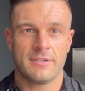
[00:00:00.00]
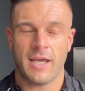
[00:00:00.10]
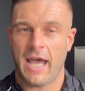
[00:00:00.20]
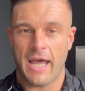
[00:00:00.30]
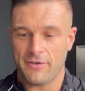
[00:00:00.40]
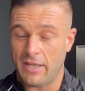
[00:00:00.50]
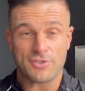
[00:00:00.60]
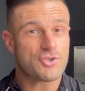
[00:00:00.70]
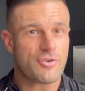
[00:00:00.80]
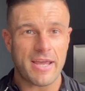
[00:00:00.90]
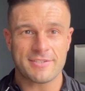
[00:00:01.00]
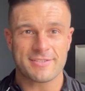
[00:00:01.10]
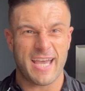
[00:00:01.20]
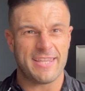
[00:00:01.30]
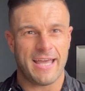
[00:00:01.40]
And that stress
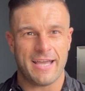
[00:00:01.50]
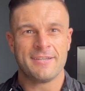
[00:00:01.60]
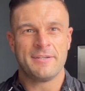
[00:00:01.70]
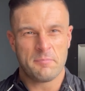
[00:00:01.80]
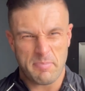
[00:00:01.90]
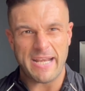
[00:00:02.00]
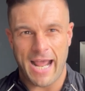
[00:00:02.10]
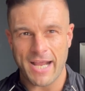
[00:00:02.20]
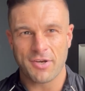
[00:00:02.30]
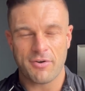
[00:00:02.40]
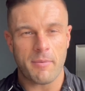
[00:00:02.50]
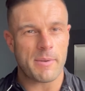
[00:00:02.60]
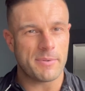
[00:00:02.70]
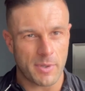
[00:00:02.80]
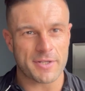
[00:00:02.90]
and that being hangry where
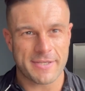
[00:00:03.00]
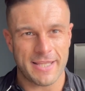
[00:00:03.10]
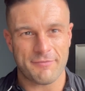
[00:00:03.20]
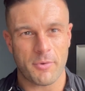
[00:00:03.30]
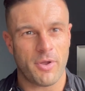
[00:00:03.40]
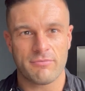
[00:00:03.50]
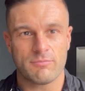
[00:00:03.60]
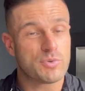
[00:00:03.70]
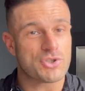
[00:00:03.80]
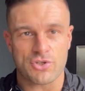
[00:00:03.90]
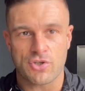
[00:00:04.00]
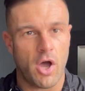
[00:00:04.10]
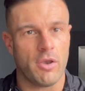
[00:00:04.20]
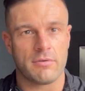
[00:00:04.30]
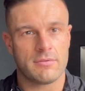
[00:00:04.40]
you want to kill everyone was just
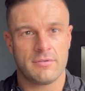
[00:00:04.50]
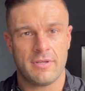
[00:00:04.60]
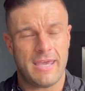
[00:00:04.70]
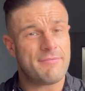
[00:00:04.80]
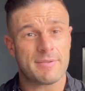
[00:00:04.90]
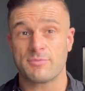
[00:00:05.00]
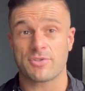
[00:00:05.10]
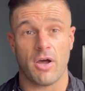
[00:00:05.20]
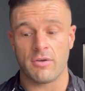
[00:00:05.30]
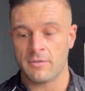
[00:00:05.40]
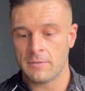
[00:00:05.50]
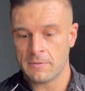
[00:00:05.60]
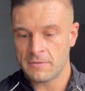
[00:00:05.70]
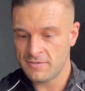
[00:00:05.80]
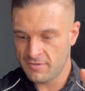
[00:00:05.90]
gone. Everything was gone.
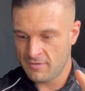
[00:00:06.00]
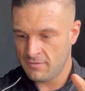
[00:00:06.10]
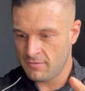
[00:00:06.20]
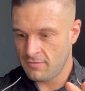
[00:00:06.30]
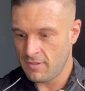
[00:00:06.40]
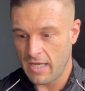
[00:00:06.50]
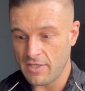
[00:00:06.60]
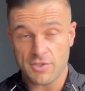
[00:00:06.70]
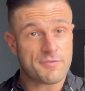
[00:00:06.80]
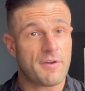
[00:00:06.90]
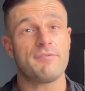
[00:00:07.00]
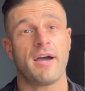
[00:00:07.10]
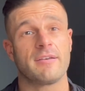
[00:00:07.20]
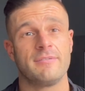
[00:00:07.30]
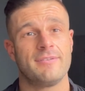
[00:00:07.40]
And you just feel fine.
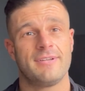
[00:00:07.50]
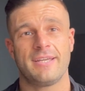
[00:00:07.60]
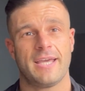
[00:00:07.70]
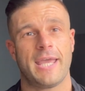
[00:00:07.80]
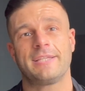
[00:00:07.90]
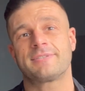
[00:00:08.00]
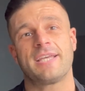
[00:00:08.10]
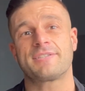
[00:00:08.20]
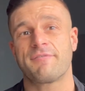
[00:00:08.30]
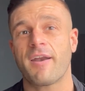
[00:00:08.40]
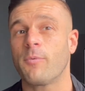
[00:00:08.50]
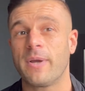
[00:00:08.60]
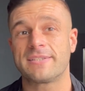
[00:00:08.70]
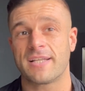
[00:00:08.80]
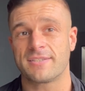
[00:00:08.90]
It's a very
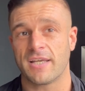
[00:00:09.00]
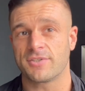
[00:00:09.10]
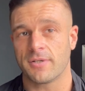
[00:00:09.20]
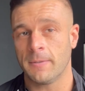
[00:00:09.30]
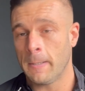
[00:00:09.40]
weird sensation.